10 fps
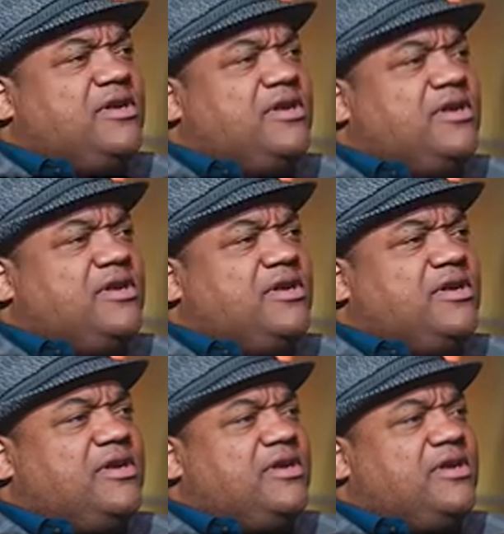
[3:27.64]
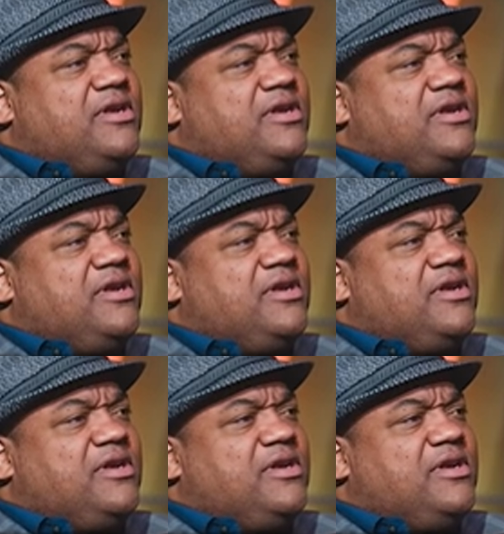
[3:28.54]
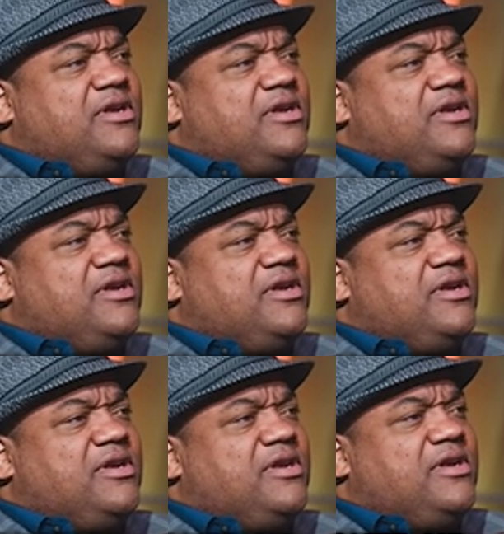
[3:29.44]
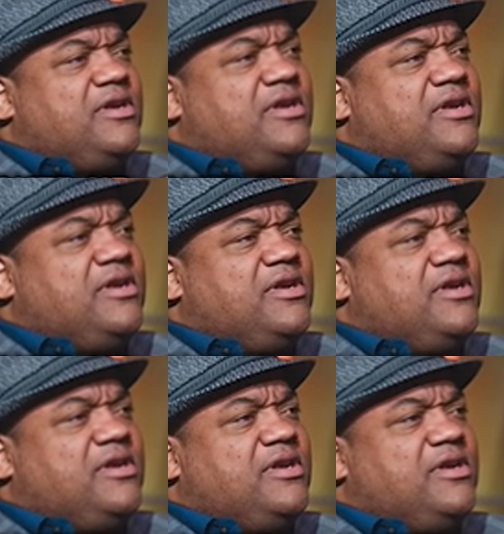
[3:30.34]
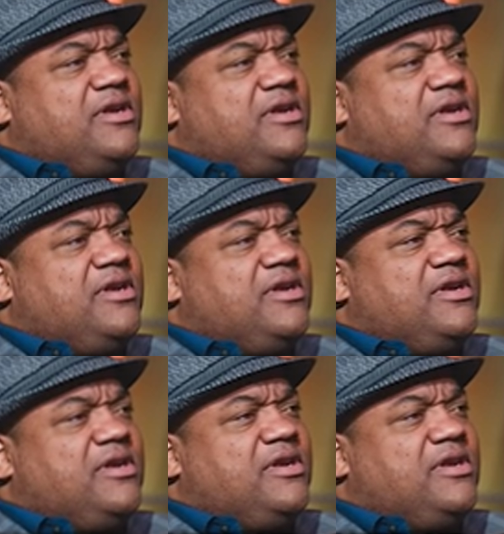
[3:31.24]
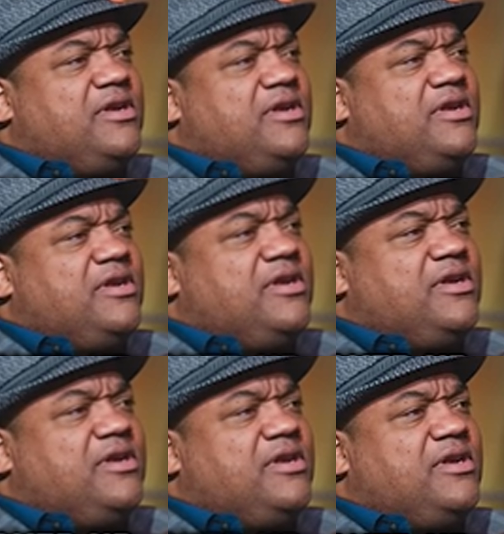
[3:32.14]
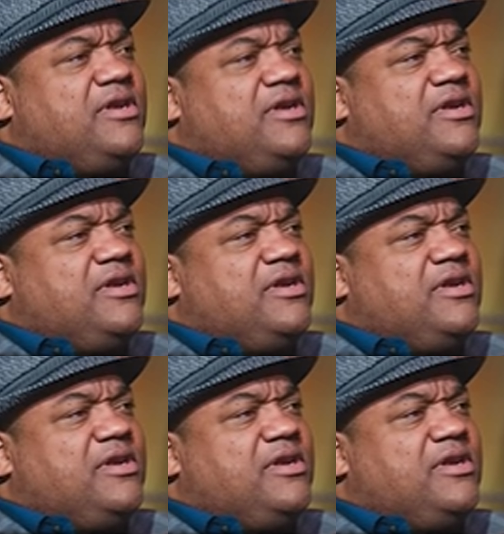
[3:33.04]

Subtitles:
(silent)